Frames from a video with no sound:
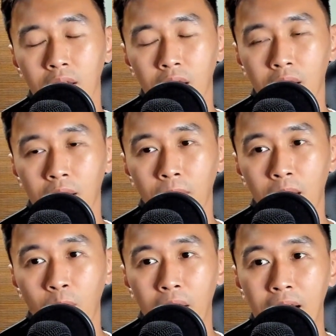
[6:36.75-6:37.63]

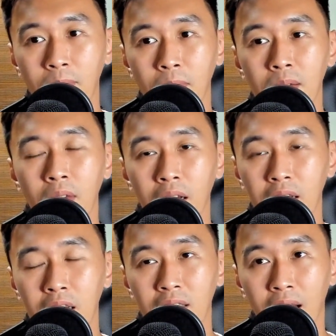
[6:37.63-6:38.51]
And when I mean
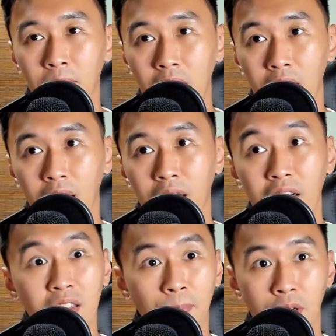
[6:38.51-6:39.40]

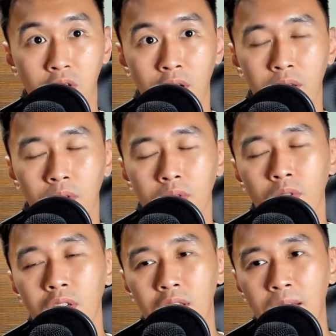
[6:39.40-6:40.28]
earnings per share. So
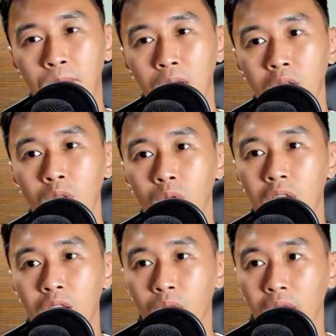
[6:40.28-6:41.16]
it's important to
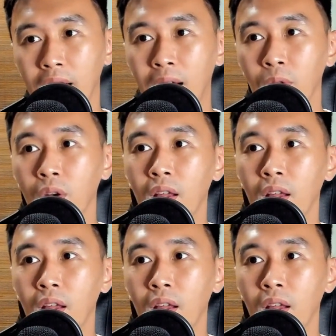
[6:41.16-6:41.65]
take into account